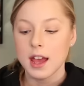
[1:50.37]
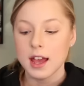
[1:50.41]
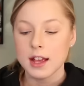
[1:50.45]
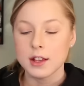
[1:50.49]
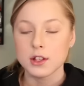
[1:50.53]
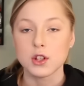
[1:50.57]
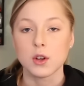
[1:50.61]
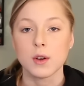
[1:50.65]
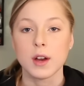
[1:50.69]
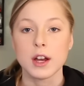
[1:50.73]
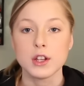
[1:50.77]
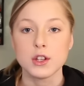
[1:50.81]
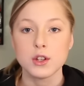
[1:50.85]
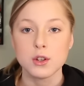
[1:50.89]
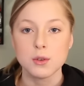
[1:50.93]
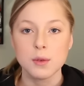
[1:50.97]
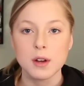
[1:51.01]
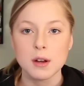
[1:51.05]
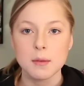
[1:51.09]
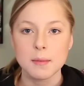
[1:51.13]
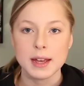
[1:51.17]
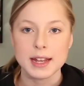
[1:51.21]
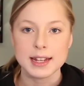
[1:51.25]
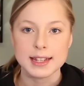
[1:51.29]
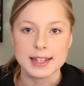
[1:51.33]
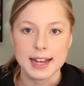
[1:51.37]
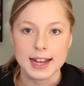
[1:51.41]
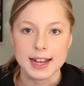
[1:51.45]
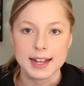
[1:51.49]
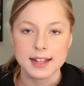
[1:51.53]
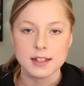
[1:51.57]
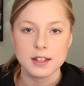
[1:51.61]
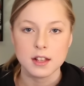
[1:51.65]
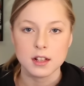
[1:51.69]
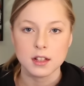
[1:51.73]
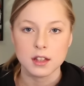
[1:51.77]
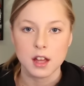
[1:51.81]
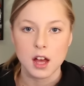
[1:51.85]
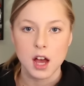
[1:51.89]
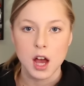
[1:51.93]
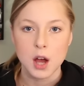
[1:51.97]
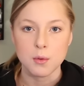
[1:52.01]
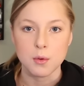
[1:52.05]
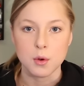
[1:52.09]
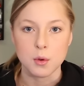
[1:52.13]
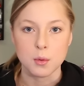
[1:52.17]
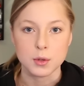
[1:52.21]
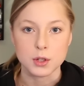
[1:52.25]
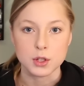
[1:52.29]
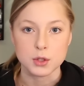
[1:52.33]
So I do wear my dad's a lot
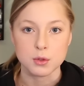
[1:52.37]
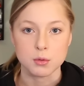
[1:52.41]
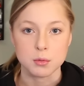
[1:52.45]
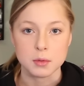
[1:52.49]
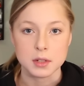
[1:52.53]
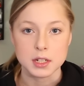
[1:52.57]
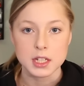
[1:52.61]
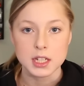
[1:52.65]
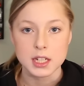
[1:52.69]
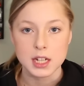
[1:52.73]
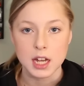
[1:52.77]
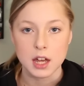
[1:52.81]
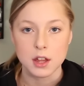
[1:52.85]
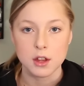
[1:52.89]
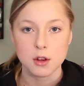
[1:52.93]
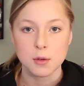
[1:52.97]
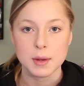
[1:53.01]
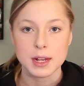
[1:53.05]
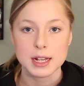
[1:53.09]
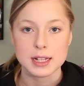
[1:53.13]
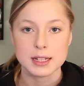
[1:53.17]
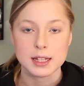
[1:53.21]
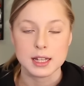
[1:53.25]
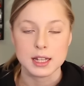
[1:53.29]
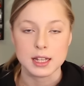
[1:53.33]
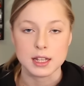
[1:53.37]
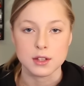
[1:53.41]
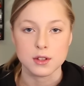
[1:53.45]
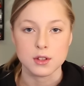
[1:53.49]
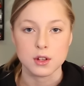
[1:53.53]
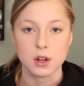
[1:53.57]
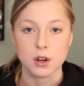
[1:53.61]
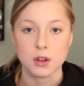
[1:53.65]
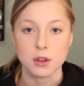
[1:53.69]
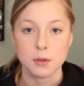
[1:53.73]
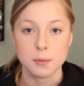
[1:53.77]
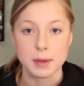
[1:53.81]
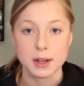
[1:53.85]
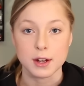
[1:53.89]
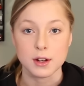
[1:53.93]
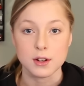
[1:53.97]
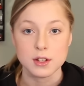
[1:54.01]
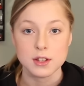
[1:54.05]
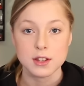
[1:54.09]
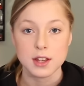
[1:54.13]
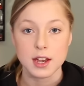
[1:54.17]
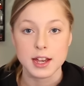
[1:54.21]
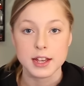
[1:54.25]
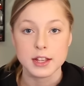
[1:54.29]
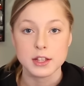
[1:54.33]
when we're swimming together because his are the bigger
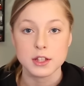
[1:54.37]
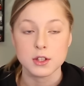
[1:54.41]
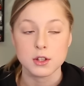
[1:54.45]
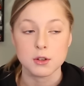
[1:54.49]
size.